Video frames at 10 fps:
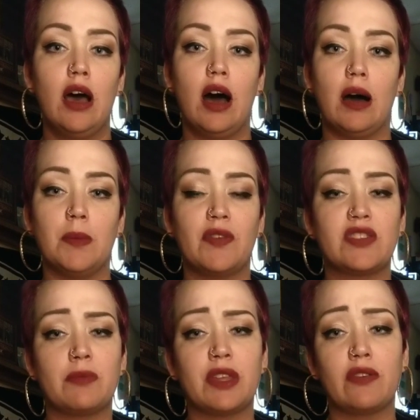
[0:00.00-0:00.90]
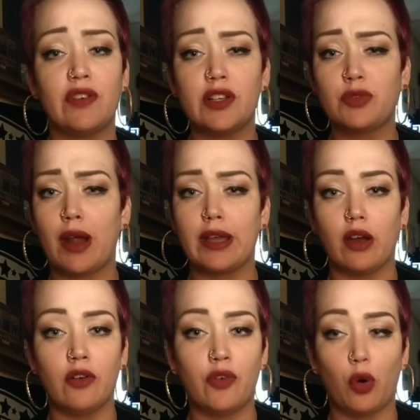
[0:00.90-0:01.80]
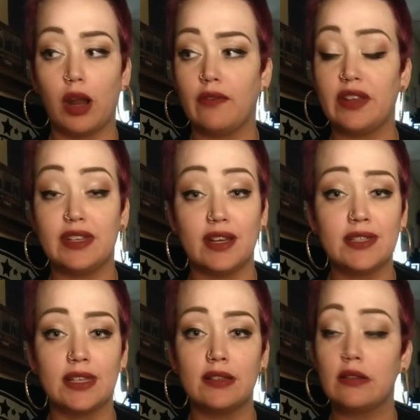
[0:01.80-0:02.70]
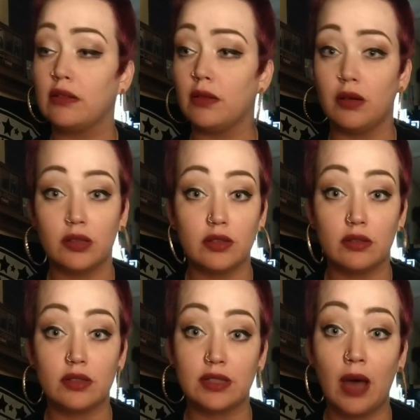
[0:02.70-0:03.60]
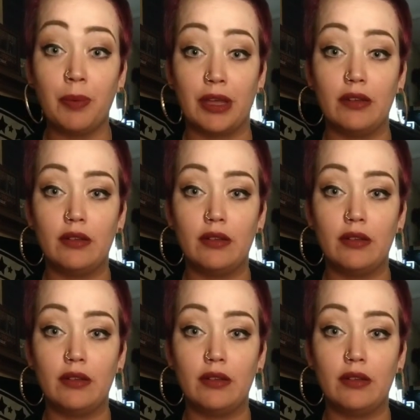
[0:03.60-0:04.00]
If something feels right, go for it. If it doesn't, stop it.